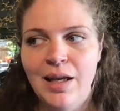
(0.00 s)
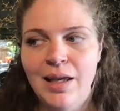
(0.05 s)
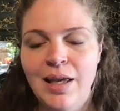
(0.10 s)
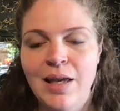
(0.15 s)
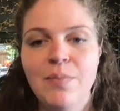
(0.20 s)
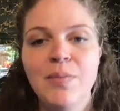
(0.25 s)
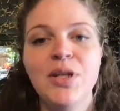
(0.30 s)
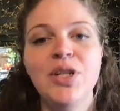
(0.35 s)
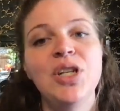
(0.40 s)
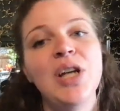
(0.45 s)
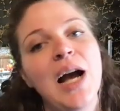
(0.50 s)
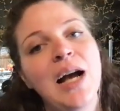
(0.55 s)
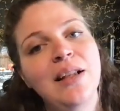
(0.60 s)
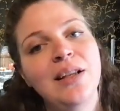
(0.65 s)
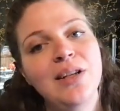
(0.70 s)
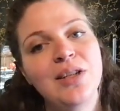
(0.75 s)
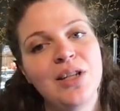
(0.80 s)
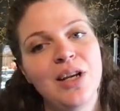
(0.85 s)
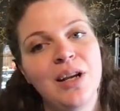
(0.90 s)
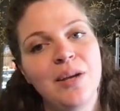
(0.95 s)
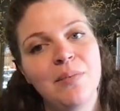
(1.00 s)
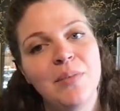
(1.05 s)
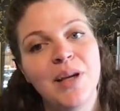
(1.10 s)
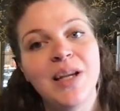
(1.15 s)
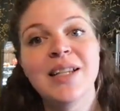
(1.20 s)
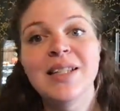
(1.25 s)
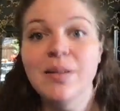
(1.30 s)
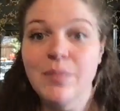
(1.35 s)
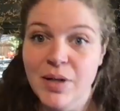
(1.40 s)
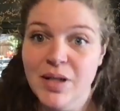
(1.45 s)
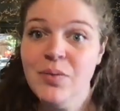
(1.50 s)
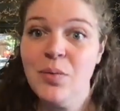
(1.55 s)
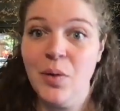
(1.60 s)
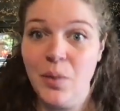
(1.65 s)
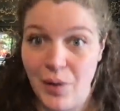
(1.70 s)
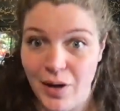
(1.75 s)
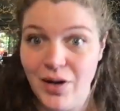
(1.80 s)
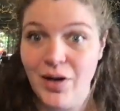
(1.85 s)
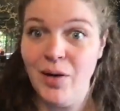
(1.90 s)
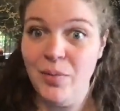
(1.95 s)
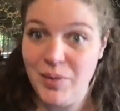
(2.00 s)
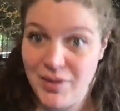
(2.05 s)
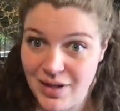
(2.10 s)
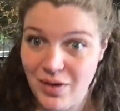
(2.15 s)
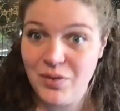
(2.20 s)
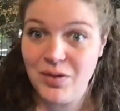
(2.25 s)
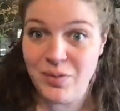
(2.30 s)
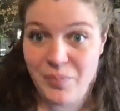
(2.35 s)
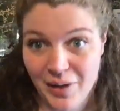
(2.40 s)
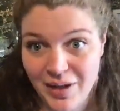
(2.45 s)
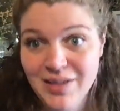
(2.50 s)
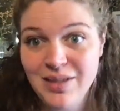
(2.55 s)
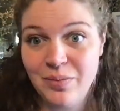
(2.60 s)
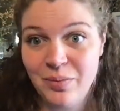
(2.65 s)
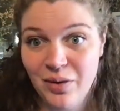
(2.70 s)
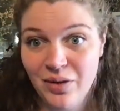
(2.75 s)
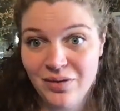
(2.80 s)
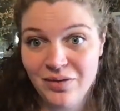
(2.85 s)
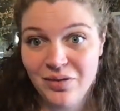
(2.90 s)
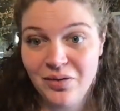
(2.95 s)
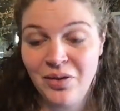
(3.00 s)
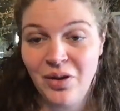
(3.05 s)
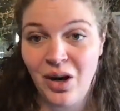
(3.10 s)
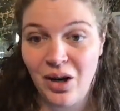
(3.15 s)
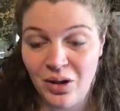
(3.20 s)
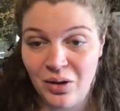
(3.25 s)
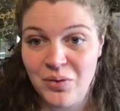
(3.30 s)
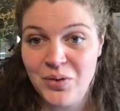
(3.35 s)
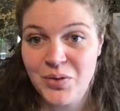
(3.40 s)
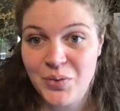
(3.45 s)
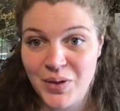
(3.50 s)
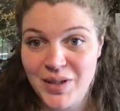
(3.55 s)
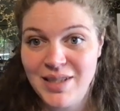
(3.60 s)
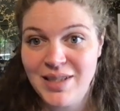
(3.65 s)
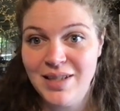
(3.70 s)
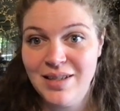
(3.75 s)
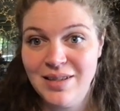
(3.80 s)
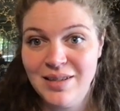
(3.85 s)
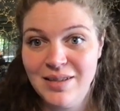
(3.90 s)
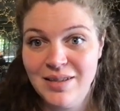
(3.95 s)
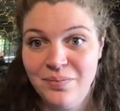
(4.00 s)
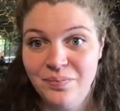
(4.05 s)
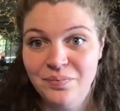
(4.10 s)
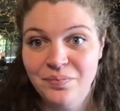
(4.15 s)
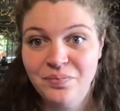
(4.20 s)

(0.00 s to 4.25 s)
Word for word: can be challenging because it means we're 100% responsible for our own choices.